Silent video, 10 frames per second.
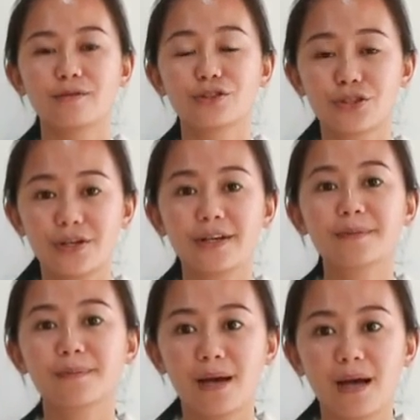Sir
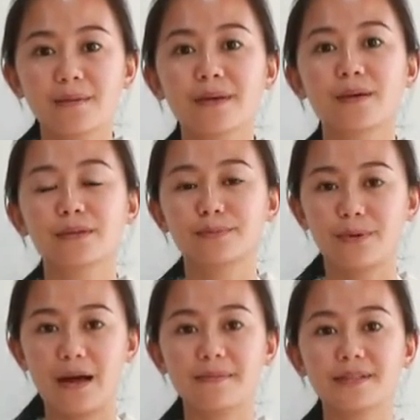and ma'am, I will
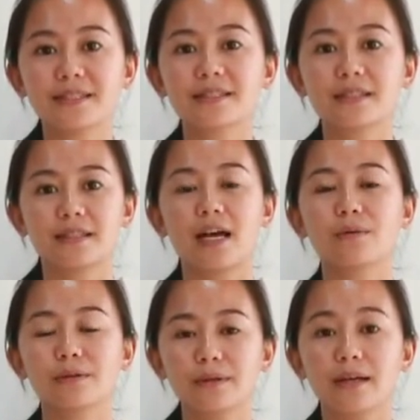promise that
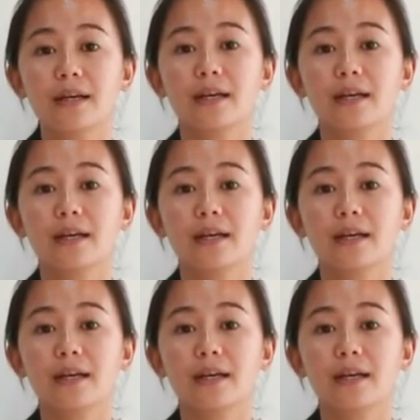I will